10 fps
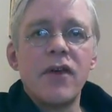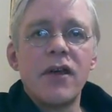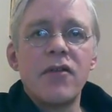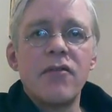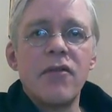
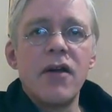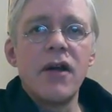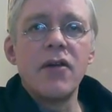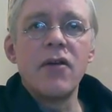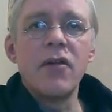fret
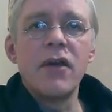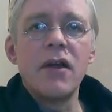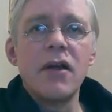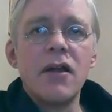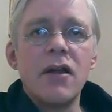on the
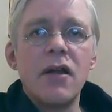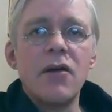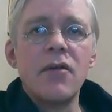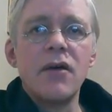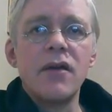low
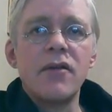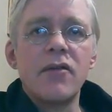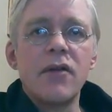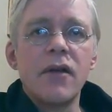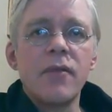E
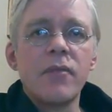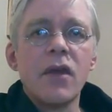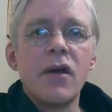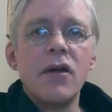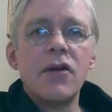string.
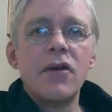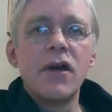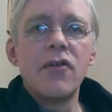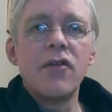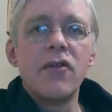You can
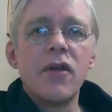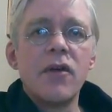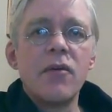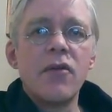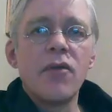actually do that
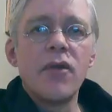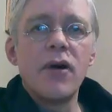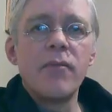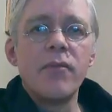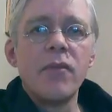with your thumb.